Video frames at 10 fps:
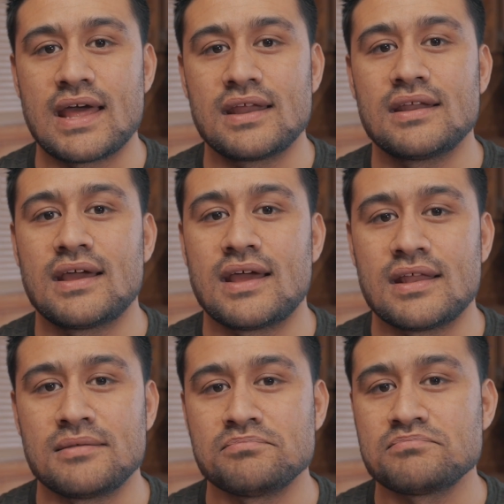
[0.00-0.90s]
edit
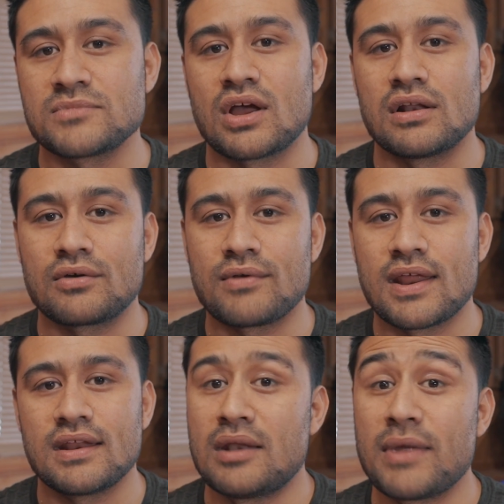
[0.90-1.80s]
and color grade
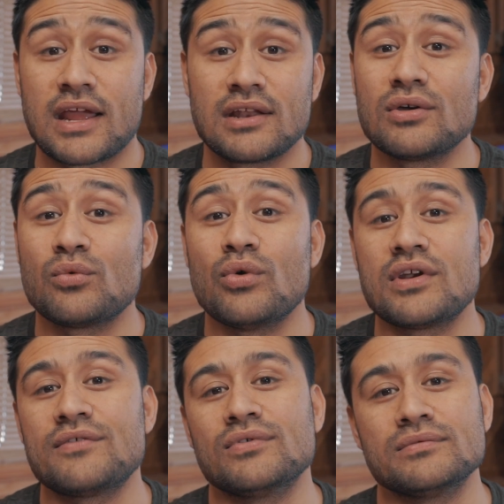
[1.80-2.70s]
it and make it look
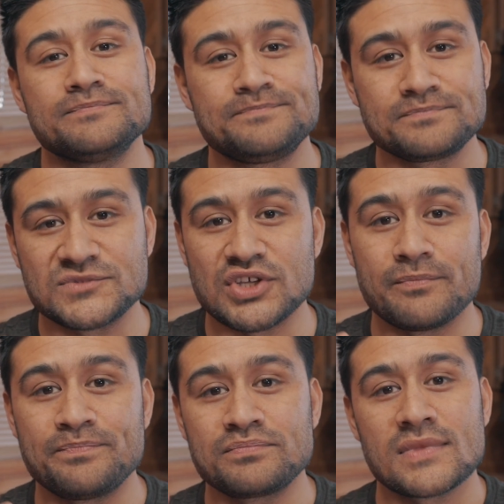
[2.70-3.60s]
wonderful.
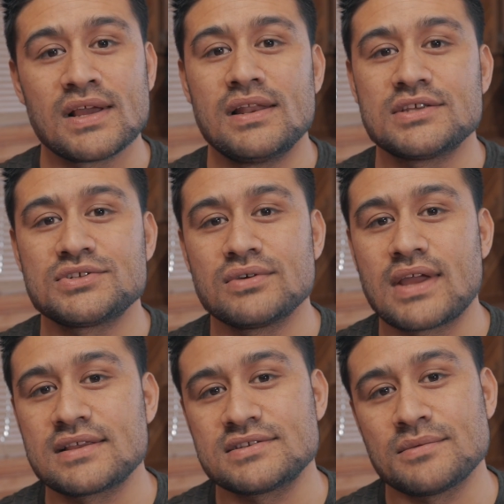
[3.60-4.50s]
So let's look
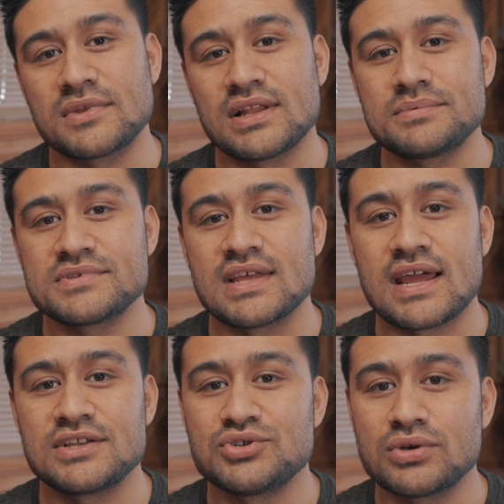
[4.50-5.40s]
at some clips that
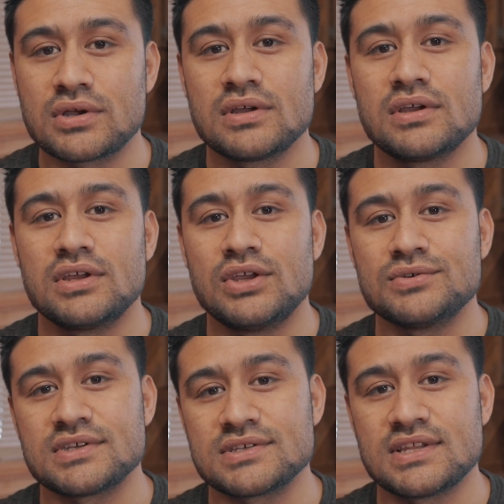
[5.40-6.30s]
I took
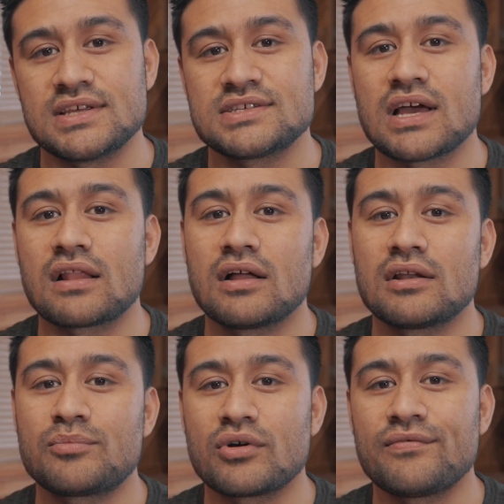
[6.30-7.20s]
using CineStyle
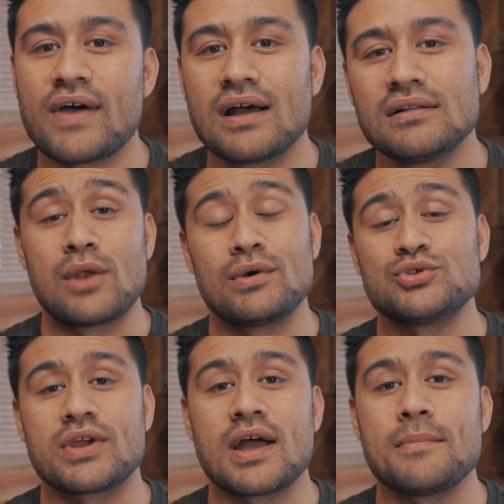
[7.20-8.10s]
color profile and once
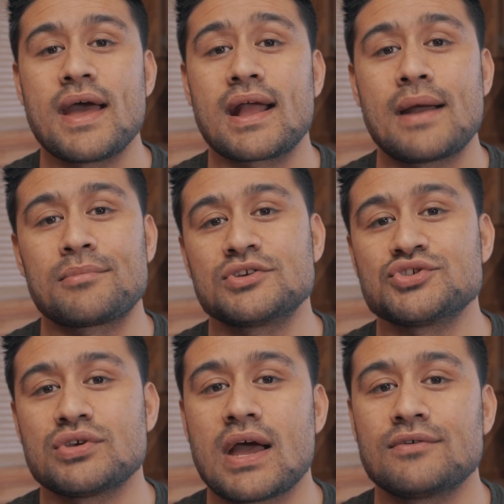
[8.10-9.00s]
we come back I'm gonna
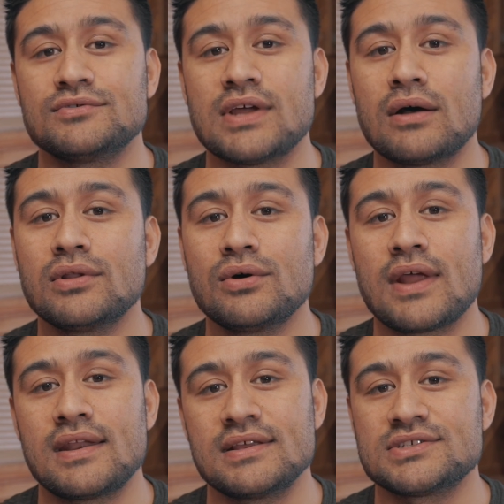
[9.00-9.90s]
show you how to download
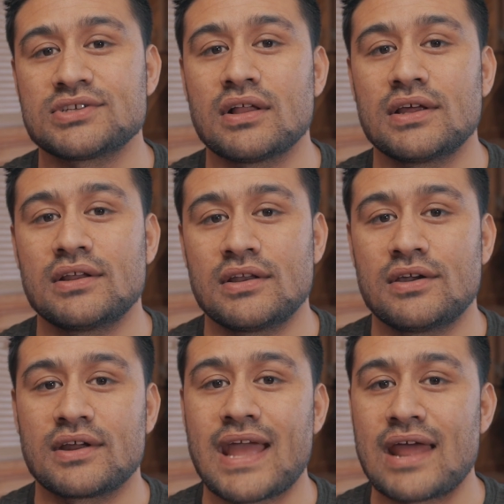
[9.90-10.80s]
and install it on
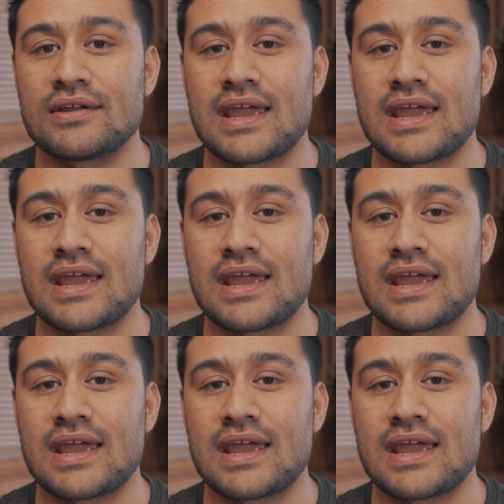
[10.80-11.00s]
your Canon